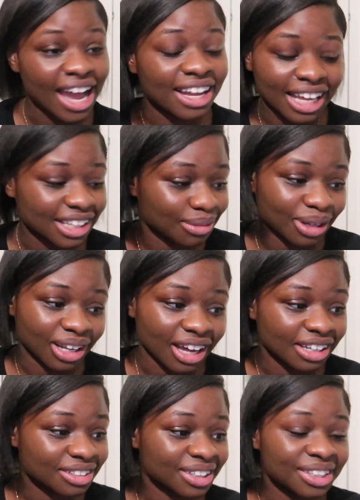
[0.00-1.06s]
I like them a
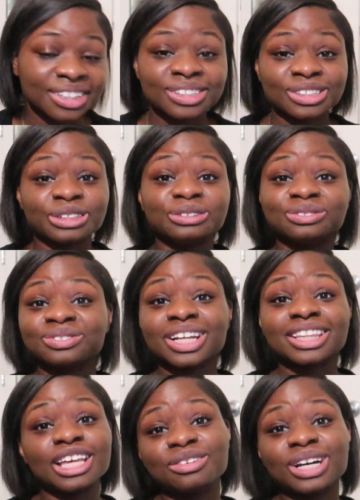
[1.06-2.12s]
lot. So
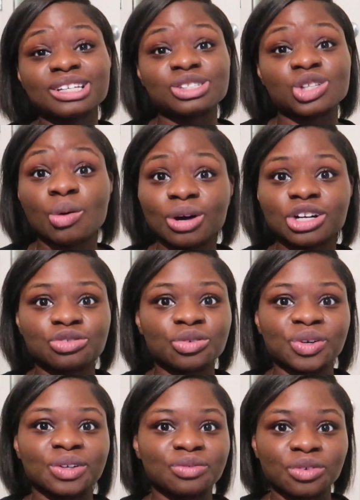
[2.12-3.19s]
thank you guys so much
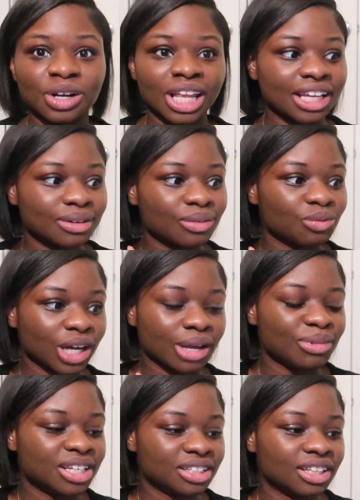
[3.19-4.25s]
for it, for like
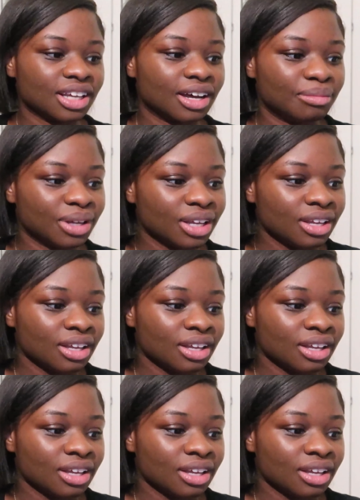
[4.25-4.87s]
recommending them.